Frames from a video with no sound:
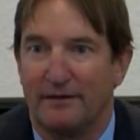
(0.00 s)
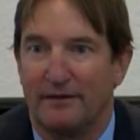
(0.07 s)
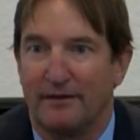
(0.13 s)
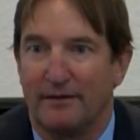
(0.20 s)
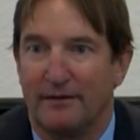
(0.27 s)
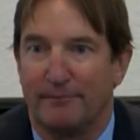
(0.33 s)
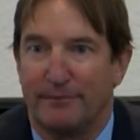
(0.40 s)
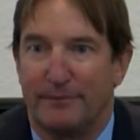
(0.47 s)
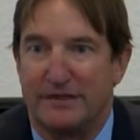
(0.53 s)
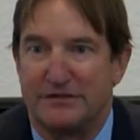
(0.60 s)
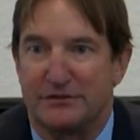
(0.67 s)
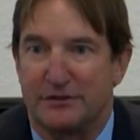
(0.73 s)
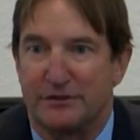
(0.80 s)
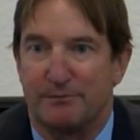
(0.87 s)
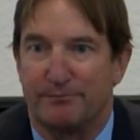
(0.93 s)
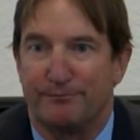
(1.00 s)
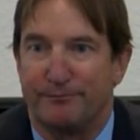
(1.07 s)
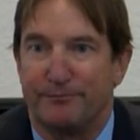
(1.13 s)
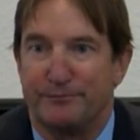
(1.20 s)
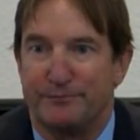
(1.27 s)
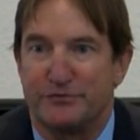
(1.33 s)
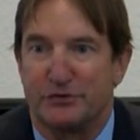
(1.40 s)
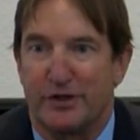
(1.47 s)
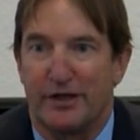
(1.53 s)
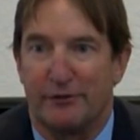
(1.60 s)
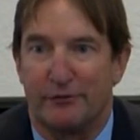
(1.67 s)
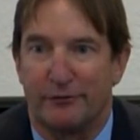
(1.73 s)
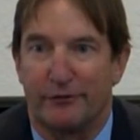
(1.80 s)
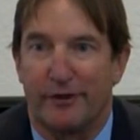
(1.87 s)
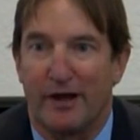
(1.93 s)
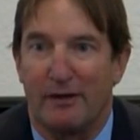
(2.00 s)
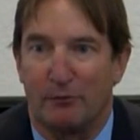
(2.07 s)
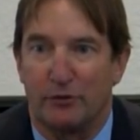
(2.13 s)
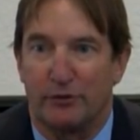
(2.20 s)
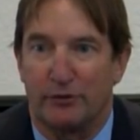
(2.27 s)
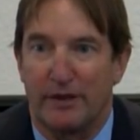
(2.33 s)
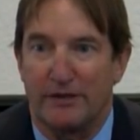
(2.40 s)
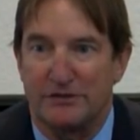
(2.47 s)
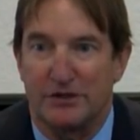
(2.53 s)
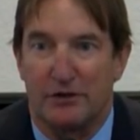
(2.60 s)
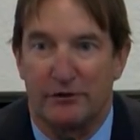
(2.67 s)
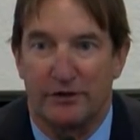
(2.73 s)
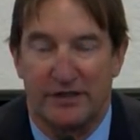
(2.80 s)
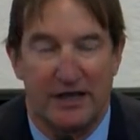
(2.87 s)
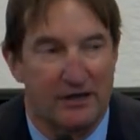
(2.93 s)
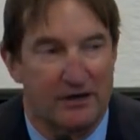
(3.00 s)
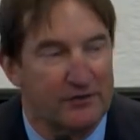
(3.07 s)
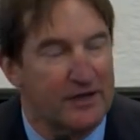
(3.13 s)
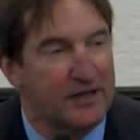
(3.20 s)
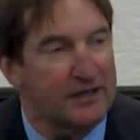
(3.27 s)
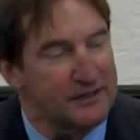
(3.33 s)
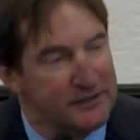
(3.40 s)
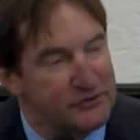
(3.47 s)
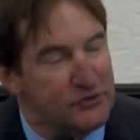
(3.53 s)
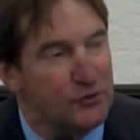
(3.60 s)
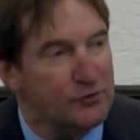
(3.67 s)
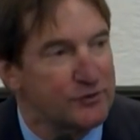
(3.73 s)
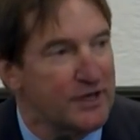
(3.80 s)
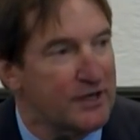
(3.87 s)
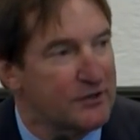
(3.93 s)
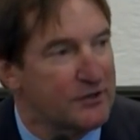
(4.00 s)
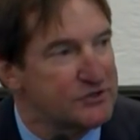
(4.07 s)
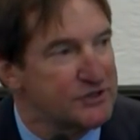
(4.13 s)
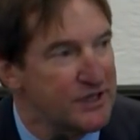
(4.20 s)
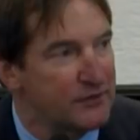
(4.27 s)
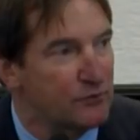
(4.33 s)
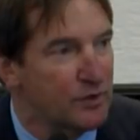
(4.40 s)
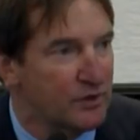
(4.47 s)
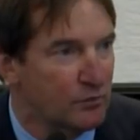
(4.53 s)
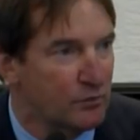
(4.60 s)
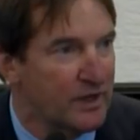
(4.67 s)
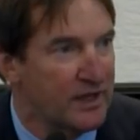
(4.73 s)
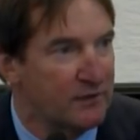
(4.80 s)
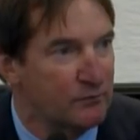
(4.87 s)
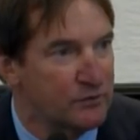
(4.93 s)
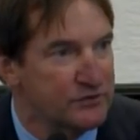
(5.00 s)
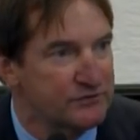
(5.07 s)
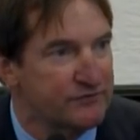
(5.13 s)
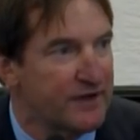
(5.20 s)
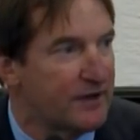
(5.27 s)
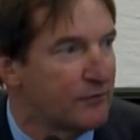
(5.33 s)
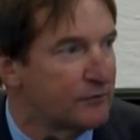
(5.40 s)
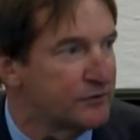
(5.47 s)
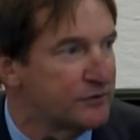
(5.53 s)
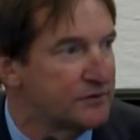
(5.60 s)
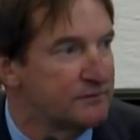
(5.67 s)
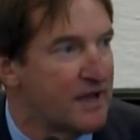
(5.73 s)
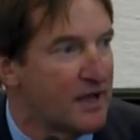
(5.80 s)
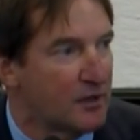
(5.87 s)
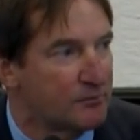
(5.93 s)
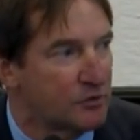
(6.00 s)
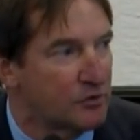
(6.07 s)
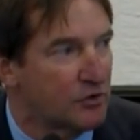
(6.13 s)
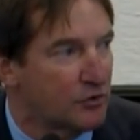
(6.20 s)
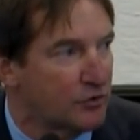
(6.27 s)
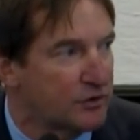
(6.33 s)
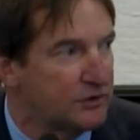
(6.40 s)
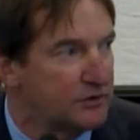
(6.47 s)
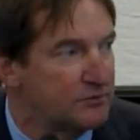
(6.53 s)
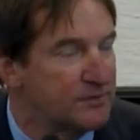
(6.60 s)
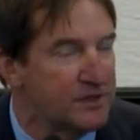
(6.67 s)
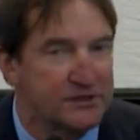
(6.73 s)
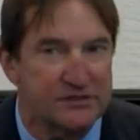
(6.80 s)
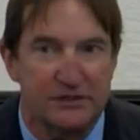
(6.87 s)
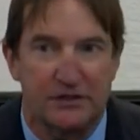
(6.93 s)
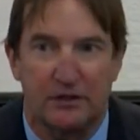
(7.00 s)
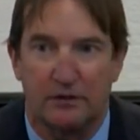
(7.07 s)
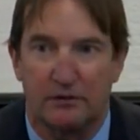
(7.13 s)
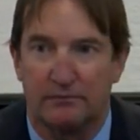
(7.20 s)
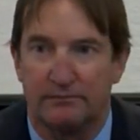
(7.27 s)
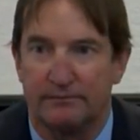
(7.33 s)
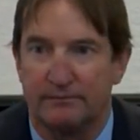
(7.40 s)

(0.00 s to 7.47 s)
uh basically slander and libel as on account of that. And it turned out she had run away and was found in Albuquerque, New Mexico.